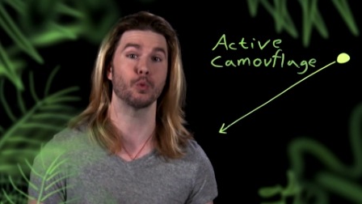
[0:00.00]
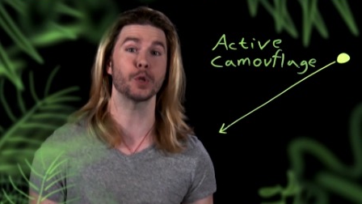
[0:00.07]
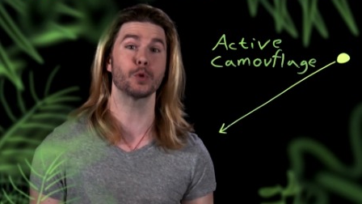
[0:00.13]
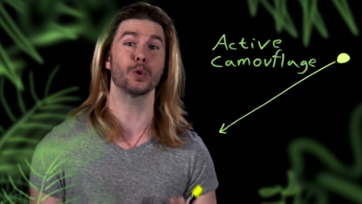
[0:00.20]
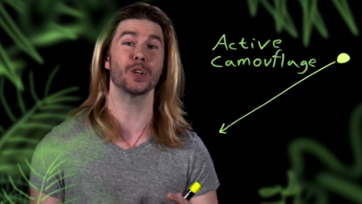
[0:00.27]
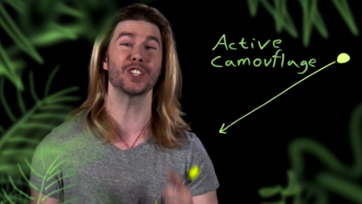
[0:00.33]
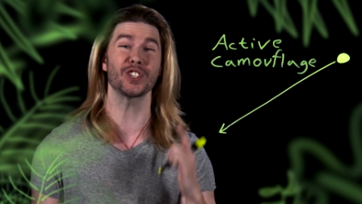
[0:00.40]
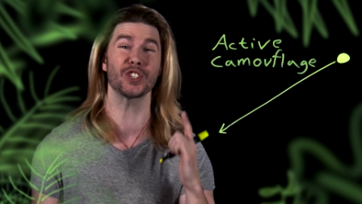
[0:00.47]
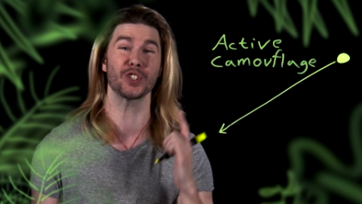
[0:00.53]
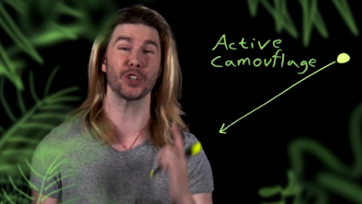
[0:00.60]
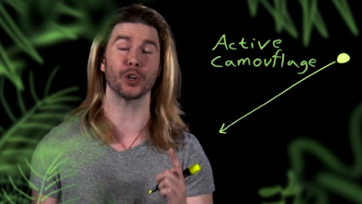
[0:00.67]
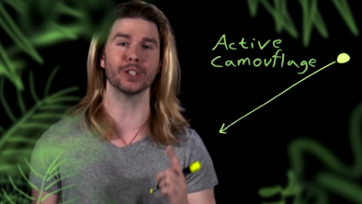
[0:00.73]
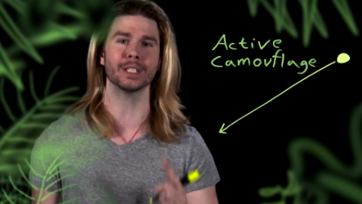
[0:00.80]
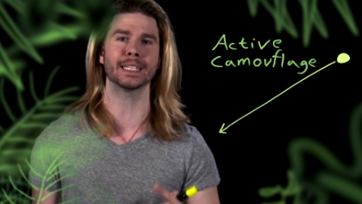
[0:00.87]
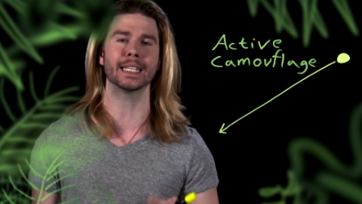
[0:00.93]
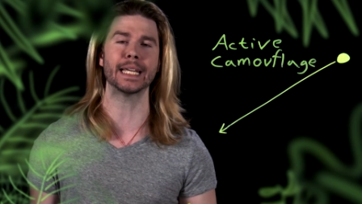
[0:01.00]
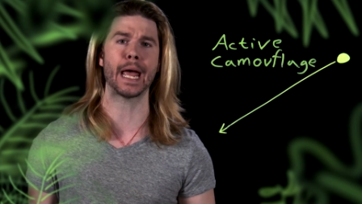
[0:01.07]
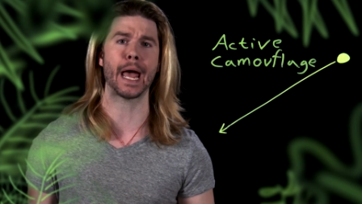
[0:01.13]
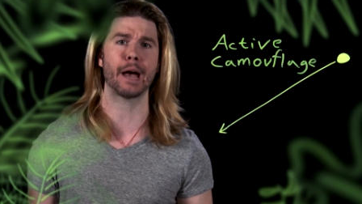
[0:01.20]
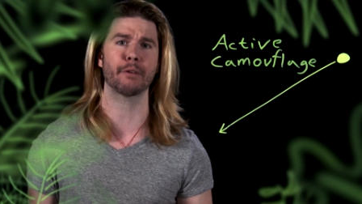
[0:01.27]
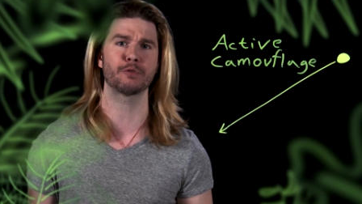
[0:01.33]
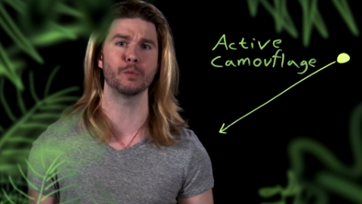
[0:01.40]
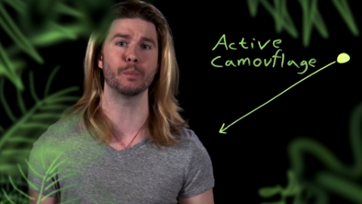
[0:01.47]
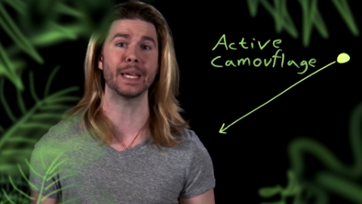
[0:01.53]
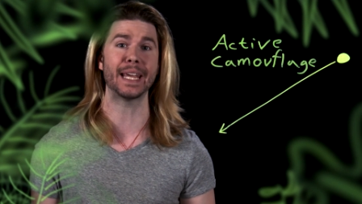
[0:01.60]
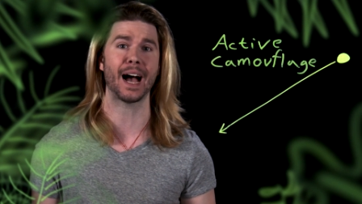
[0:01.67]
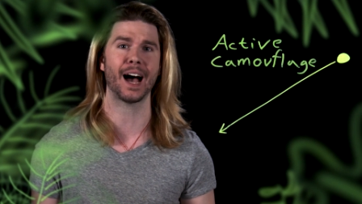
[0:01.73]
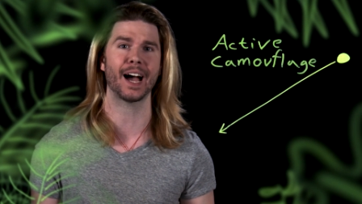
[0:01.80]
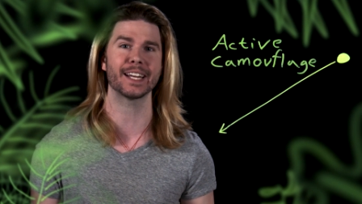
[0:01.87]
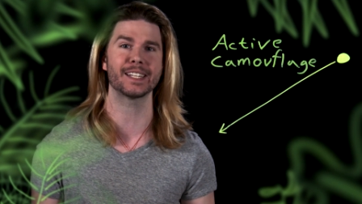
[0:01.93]
which would certainly have to be
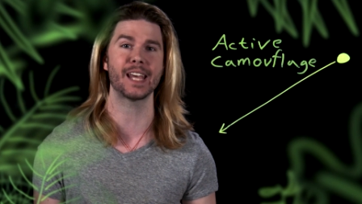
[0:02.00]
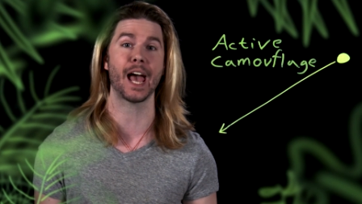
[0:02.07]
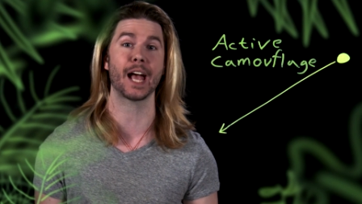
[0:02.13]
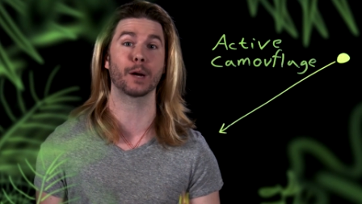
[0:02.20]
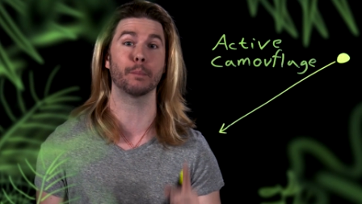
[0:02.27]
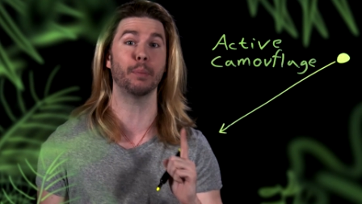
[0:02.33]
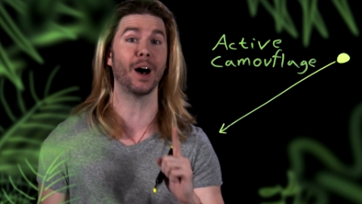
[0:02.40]
high-tech,